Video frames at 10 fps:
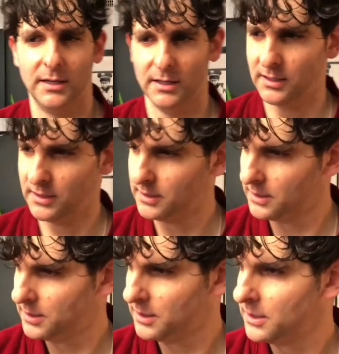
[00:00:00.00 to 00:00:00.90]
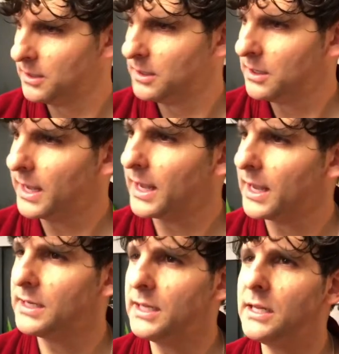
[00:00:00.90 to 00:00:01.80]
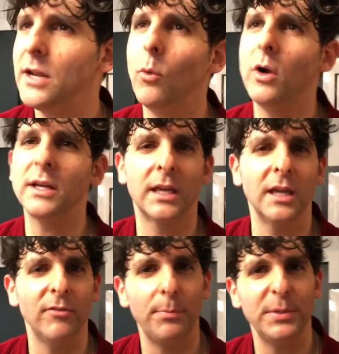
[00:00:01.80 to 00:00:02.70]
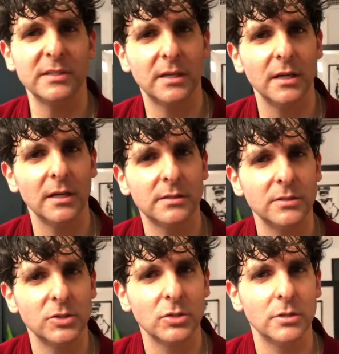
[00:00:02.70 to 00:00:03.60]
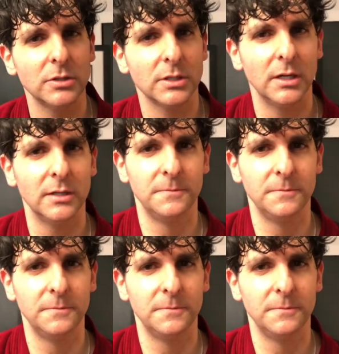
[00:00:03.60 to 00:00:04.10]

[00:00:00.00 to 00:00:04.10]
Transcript: And he didn't want to give up his gigs in Georgia.